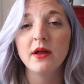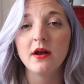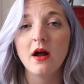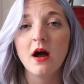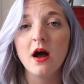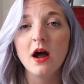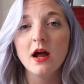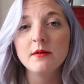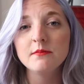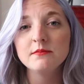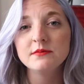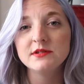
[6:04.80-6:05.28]
but
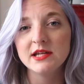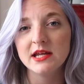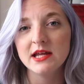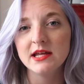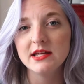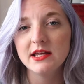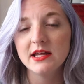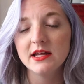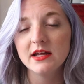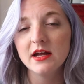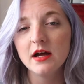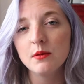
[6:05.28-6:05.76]
I'm
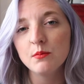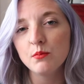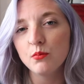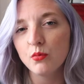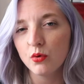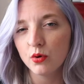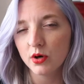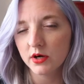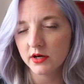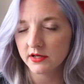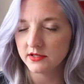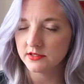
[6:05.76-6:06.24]
taking a
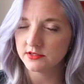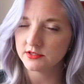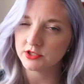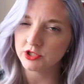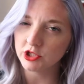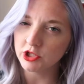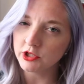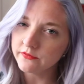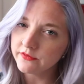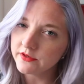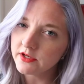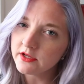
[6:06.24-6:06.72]
more
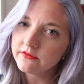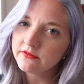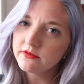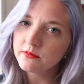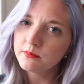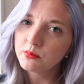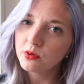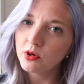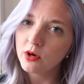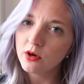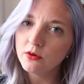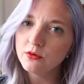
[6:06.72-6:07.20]
conservative
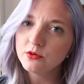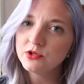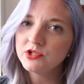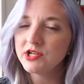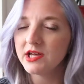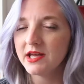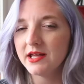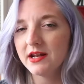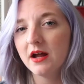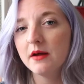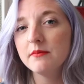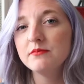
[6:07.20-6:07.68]
approach,
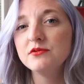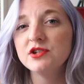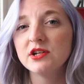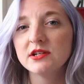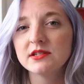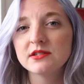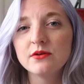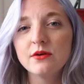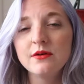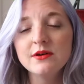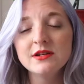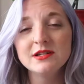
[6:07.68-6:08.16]
and I'm
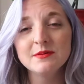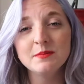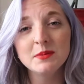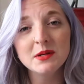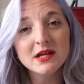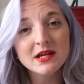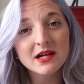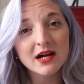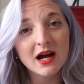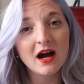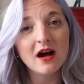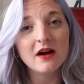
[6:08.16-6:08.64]
just going to
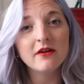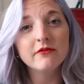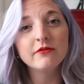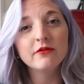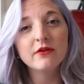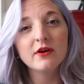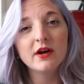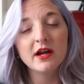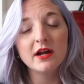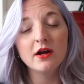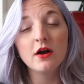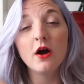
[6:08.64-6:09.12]
be
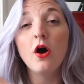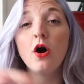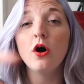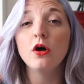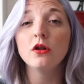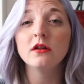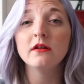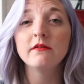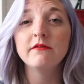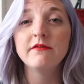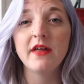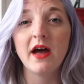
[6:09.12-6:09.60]
covering
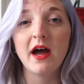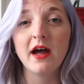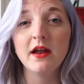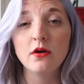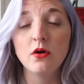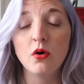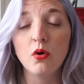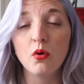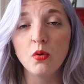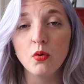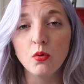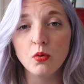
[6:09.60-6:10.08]
all of
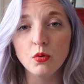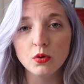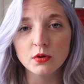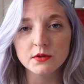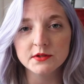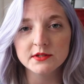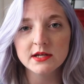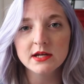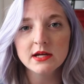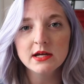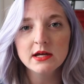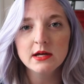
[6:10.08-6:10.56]
that
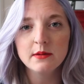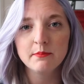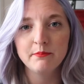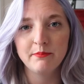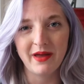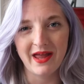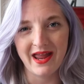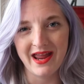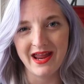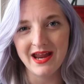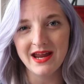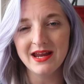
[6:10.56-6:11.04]
old
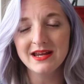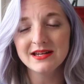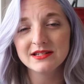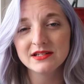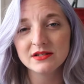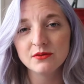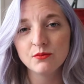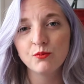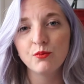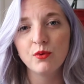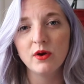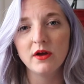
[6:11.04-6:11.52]

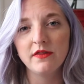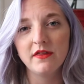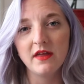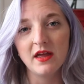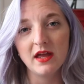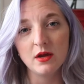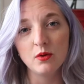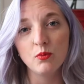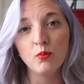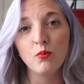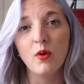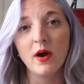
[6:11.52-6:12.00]
paint with
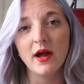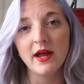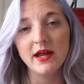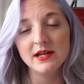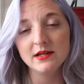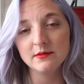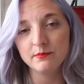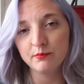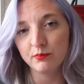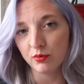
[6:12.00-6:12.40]
a white